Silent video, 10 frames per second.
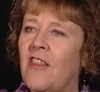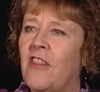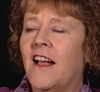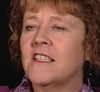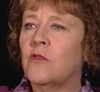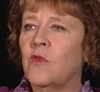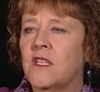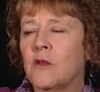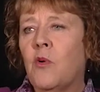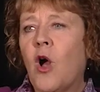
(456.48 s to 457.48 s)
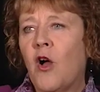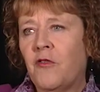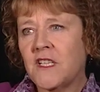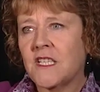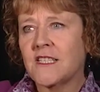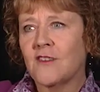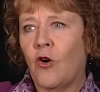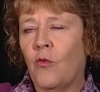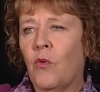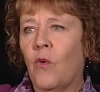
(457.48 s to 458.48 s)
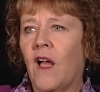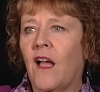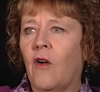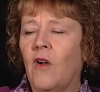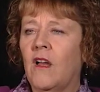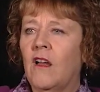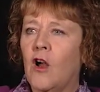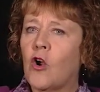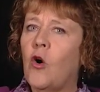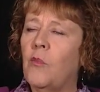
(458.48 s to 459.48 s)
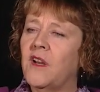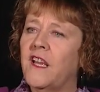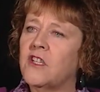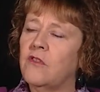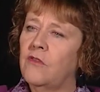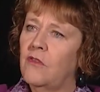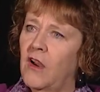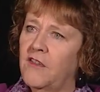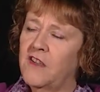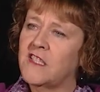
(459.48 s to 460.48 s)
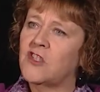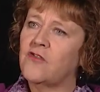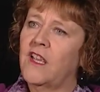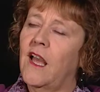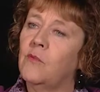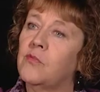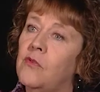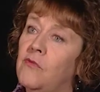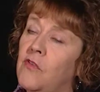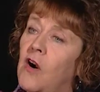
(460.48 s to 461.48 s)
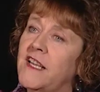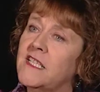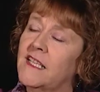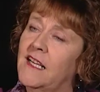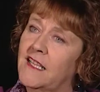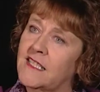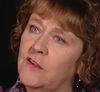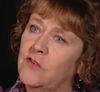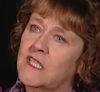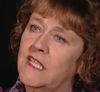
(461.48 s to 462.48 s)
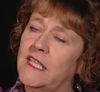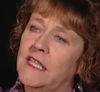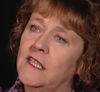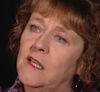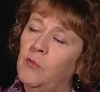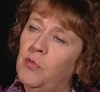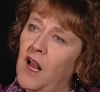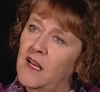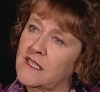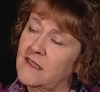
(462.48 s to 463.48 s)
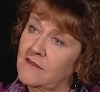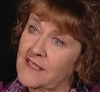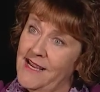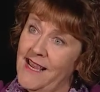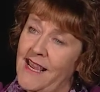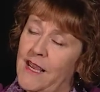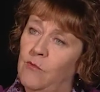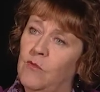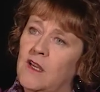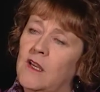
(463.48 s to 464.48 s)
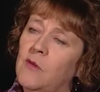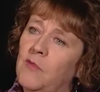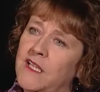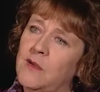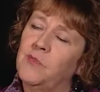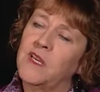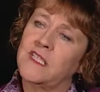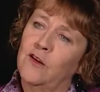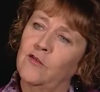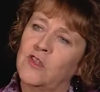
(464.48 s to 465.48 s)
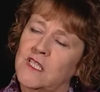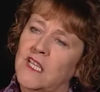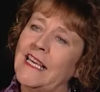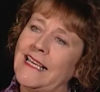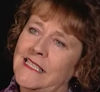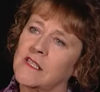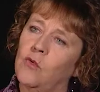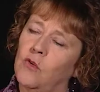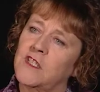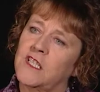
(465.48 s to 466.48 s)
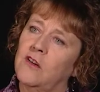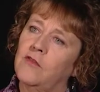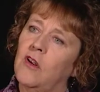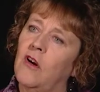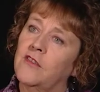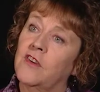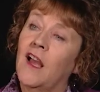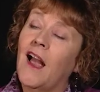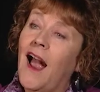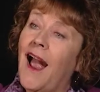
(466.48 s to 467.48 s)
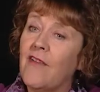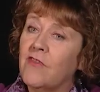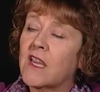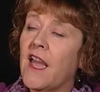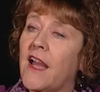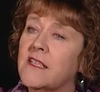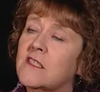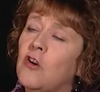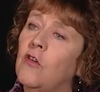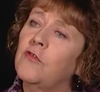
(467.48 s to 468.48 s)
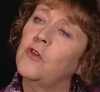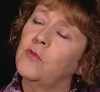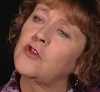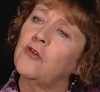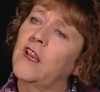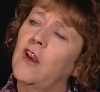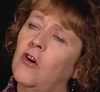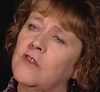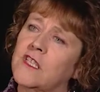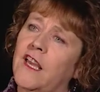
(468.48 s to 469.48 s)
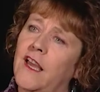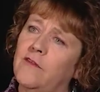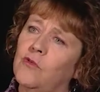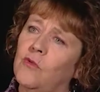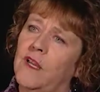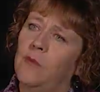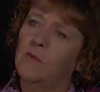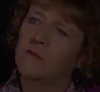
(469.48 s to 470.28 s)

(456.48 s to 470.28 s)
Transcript: That to me is a perfect example how a combination of life history and providing an activity personal to him made a big difference to his quality of life and the care staff that were trying hard to care for him.